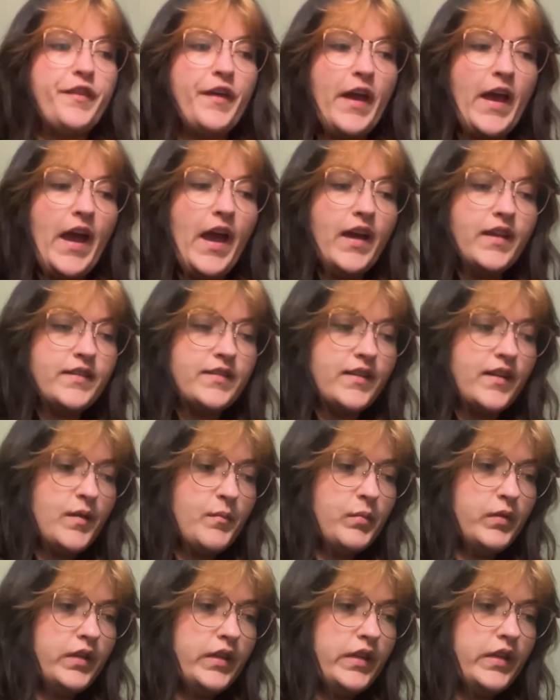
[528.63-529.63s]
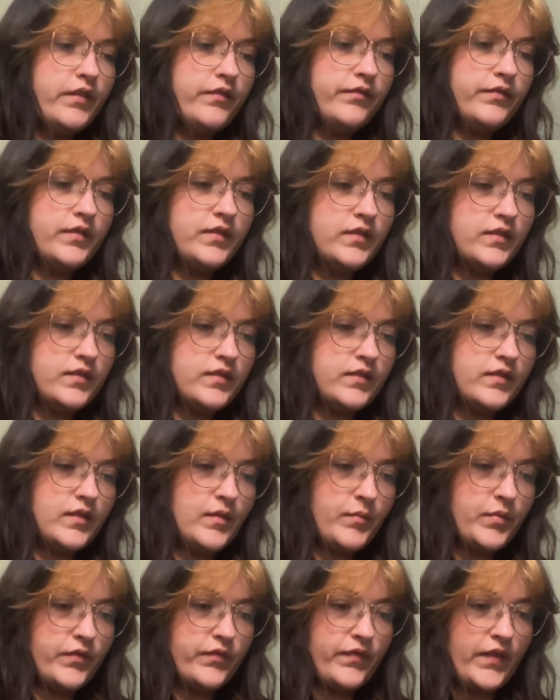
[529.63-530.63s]
hat, I believe is
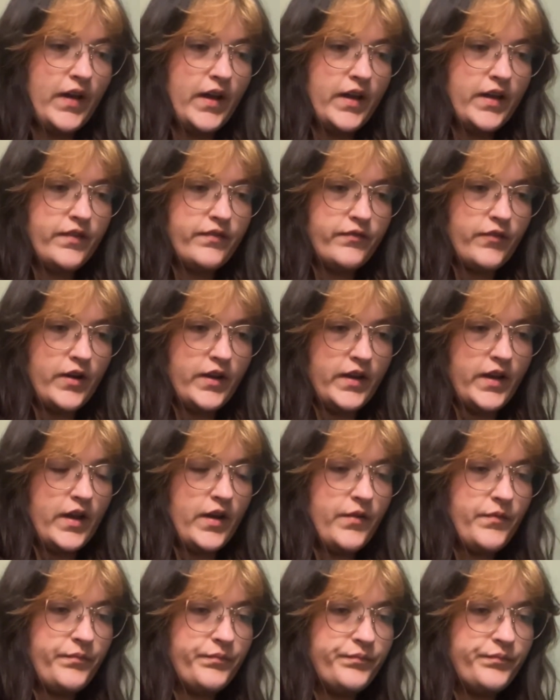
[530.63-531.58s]
number 5 right now.